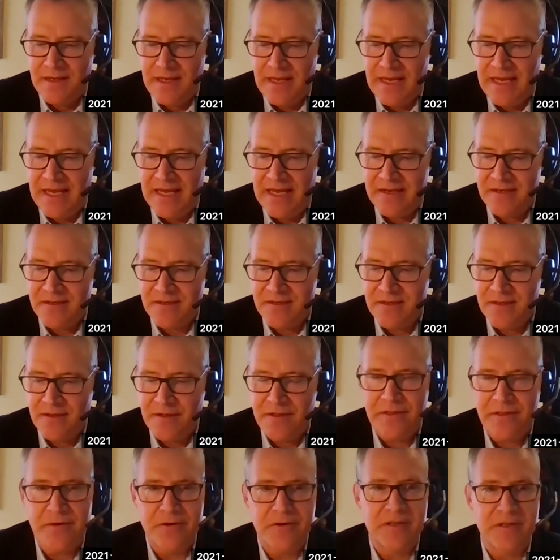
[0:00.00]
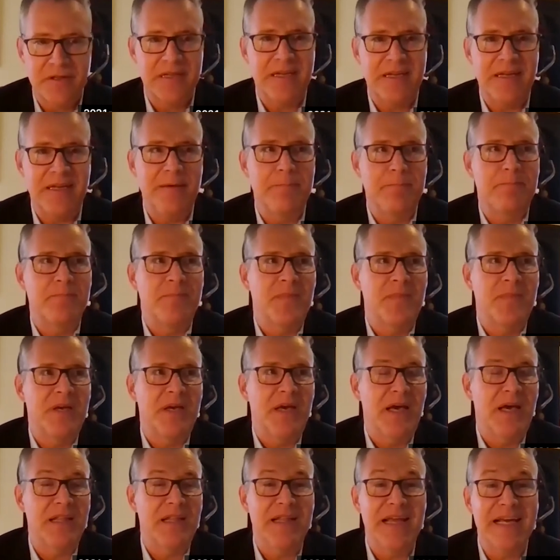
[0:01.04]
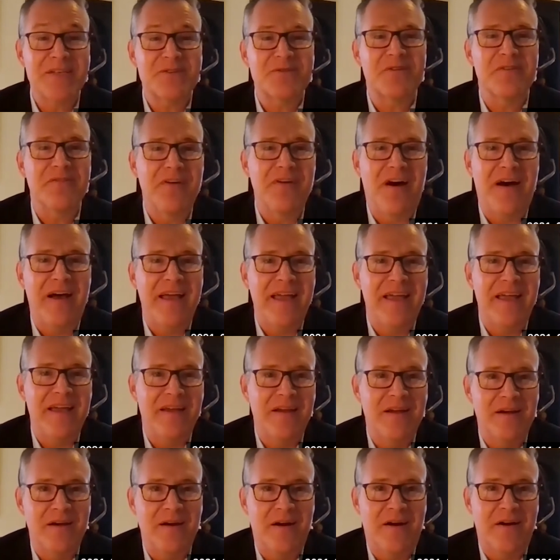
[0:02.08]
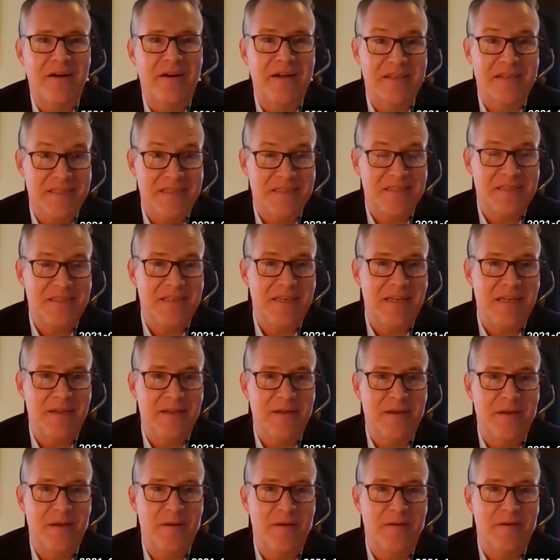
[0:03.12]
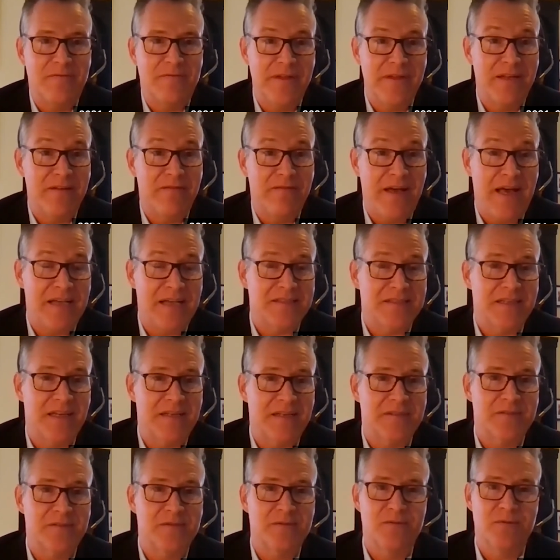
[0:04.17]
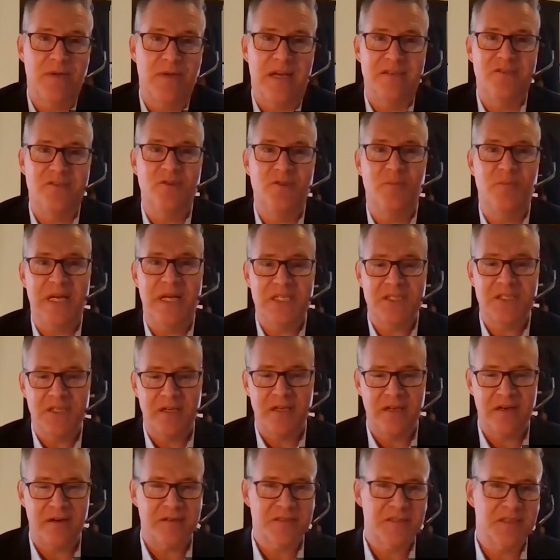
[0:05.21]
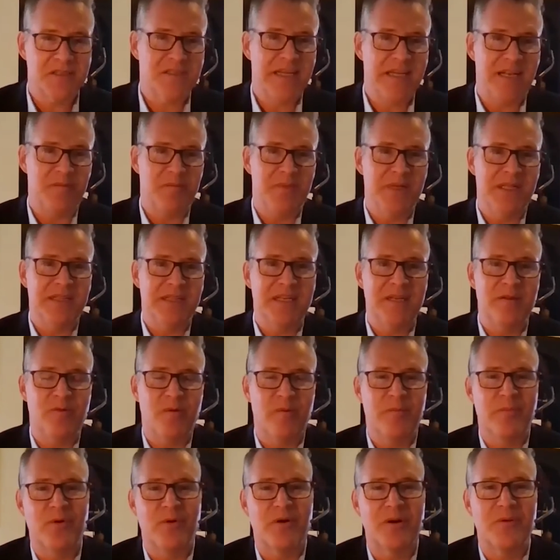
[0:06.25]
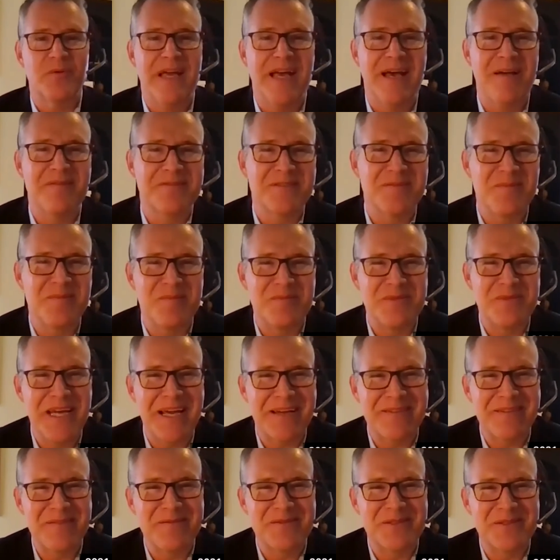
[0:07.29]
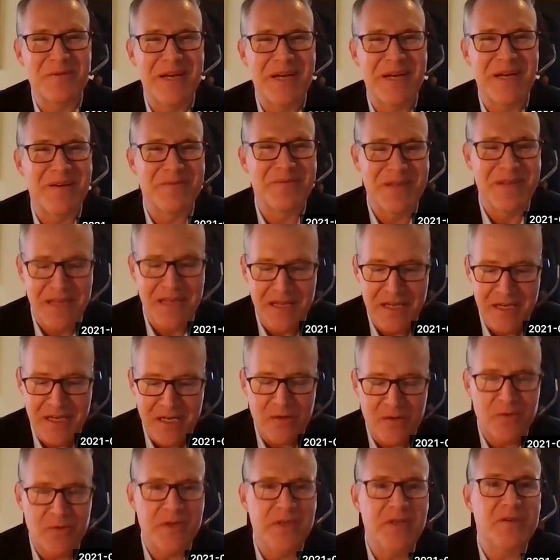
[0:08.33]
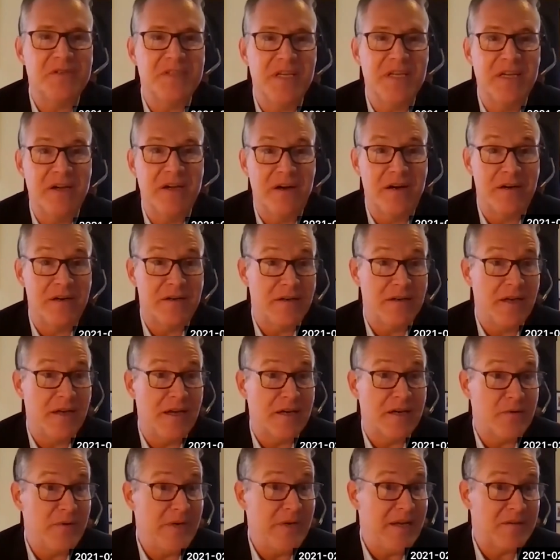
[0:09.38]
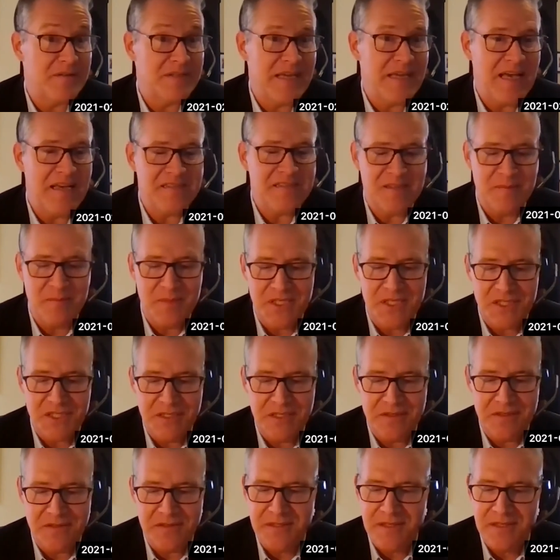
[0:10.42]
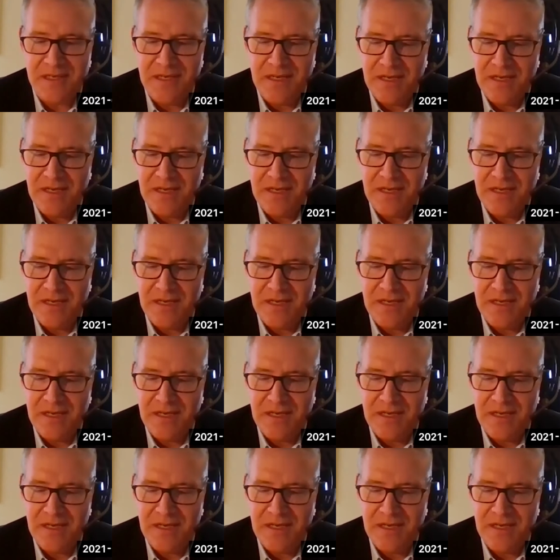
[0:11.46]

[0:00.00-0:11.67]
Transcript: And thirdly, electrifying our existing fleet of assets. As you mentioned in our sustainability report, we have some objectives around reducing our greenhouse gas emissions.